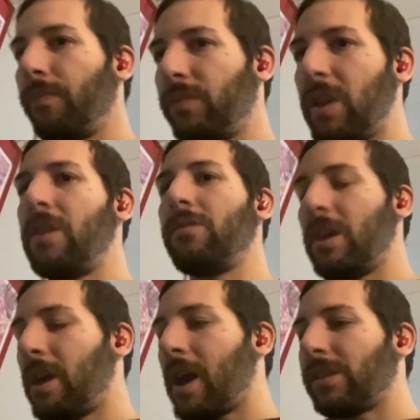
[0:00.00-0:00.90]
do, I mean,
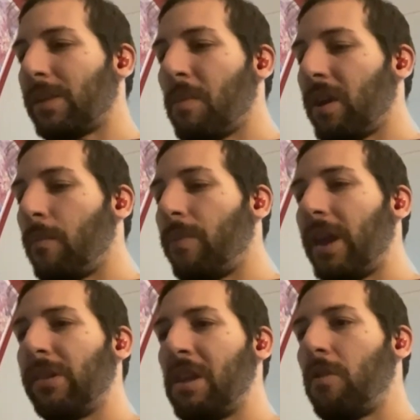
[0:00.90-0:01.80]
do you guys like make a
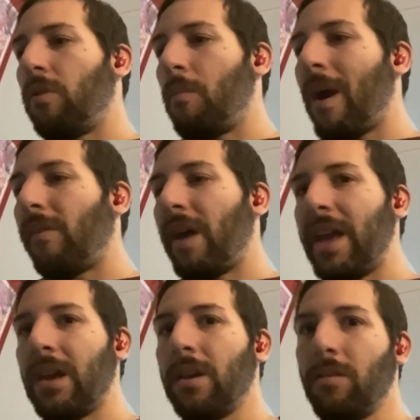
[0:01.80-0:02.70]
big deal about
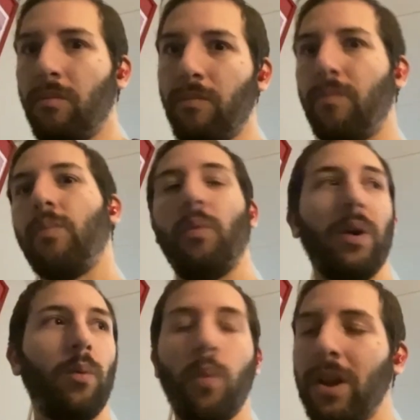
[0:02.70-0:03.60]
like
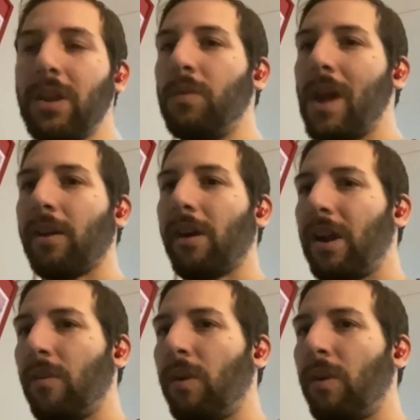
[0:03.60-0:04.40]
like when you decorate